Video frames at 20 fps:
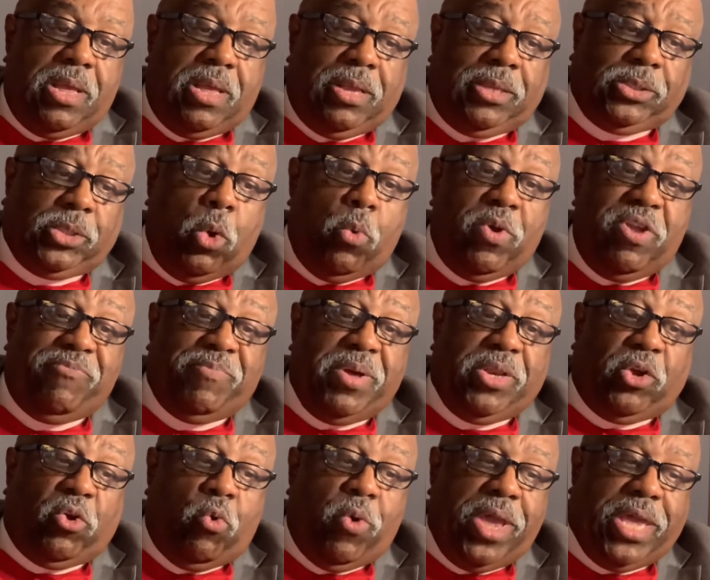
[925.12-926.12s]
so we've
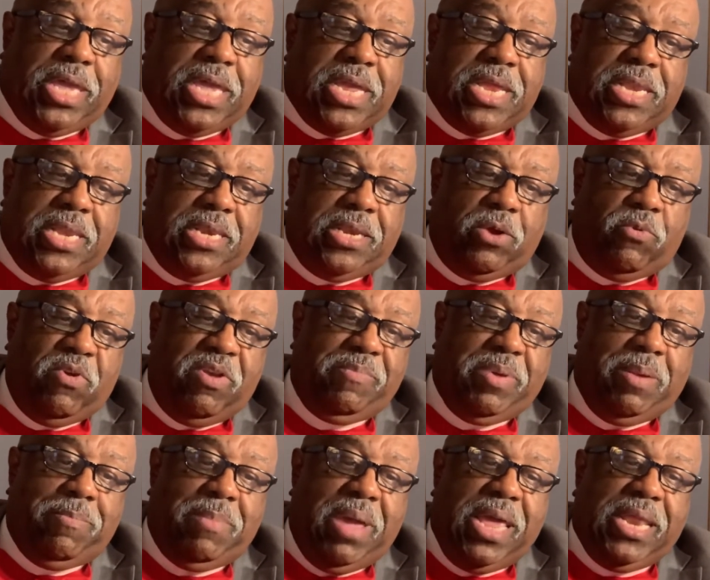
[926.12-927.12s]
been quickened. We've
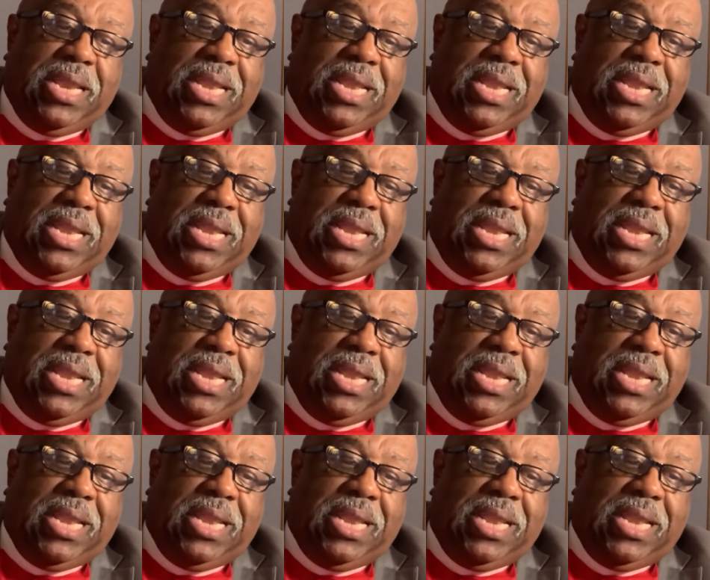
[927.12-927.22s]
been made